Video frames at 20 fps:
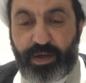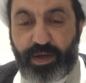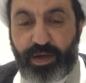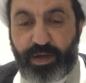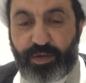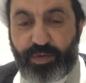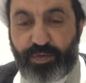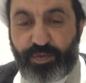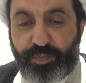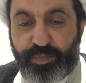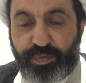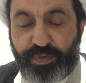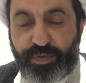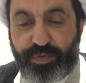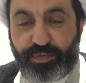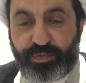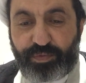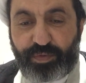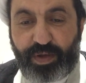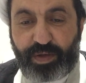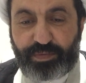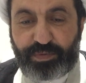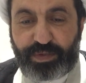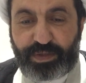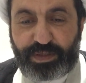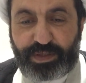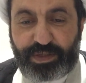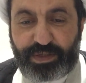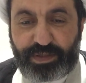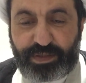I hope throughout the
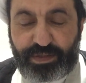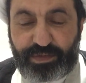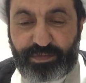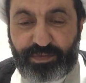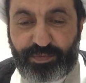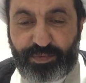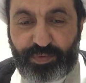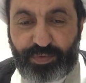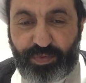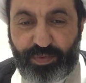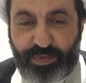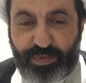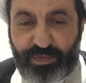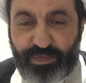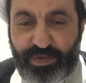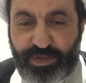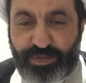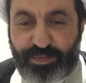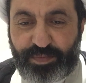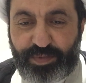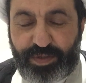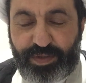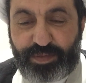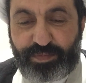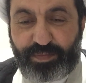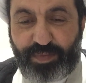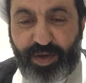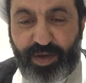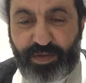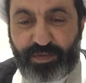year we would always be
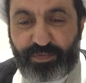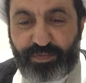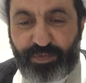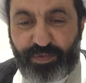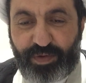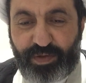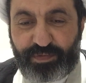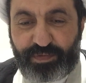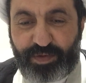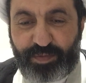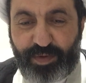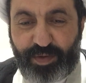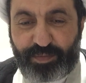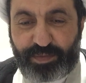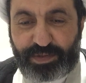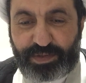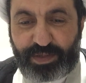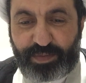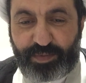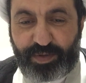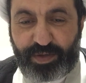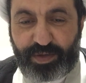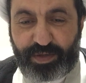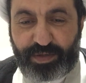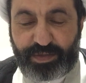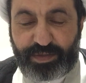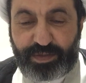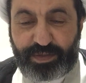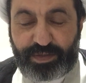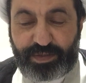mindful of Imam
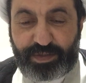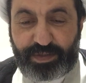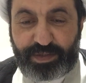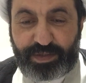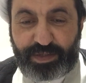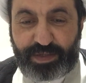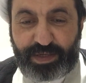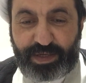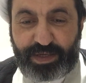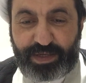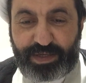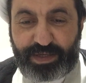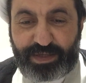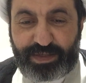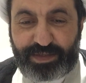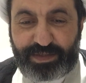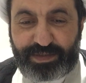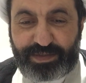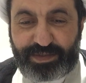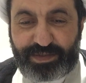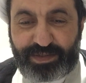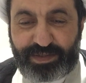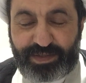Zaman and